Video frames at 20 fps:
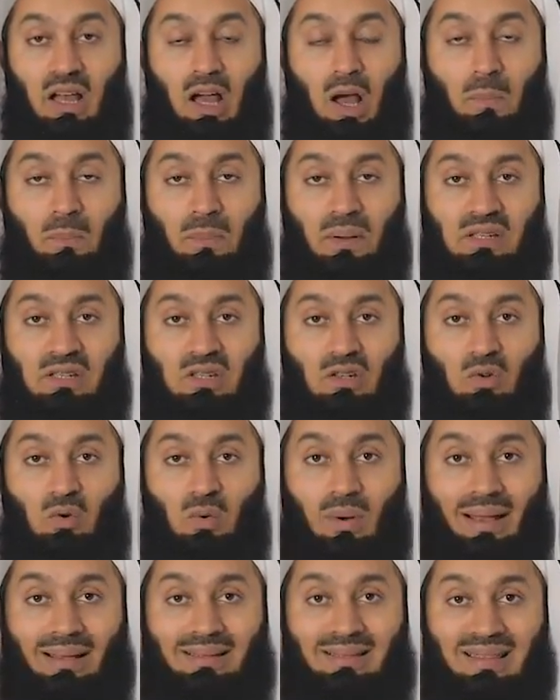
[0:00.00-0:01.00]
a person
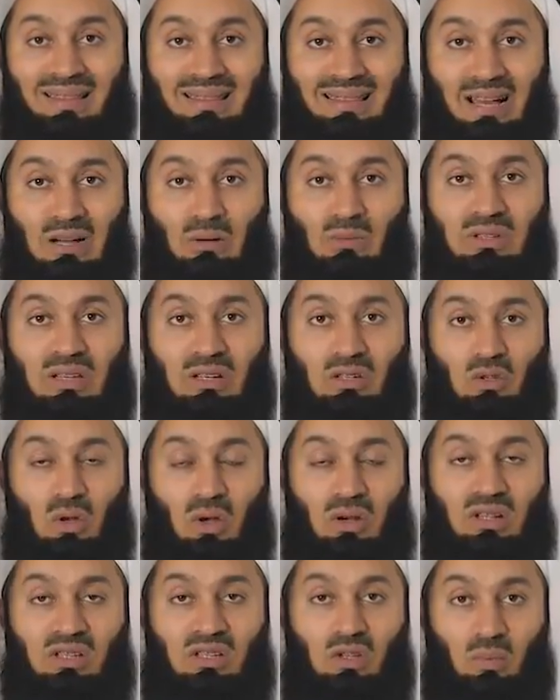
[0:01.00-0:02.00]
who has
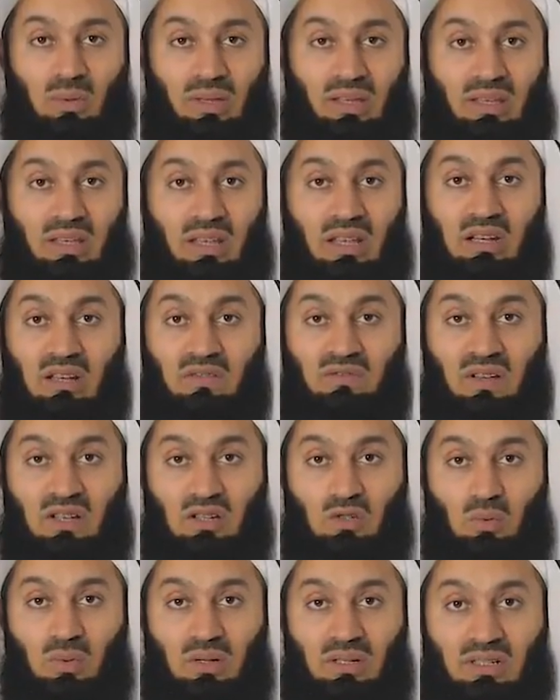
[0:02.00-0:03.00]
$1,000 a week in a
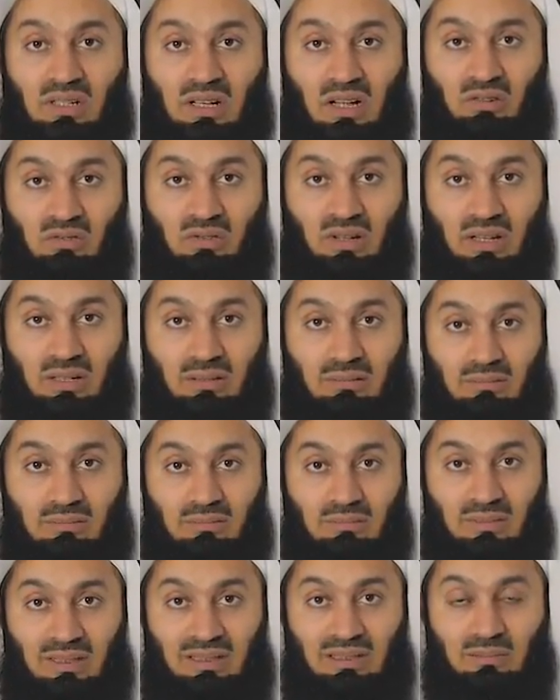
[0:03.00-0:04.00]
first world country,
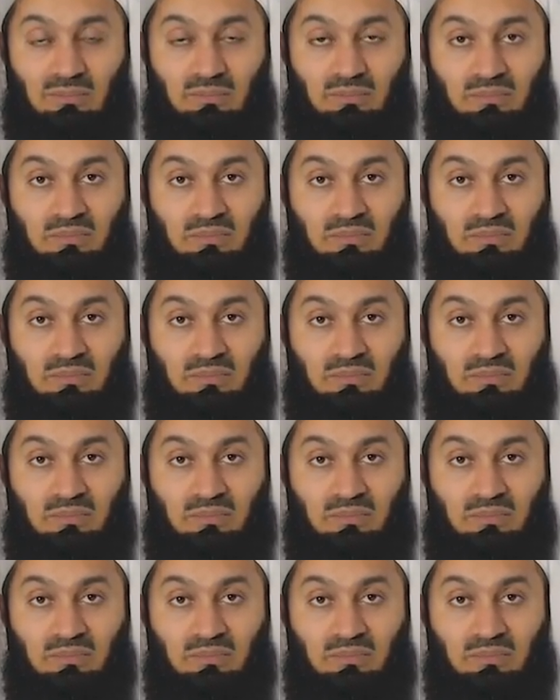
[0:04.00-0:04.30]
right?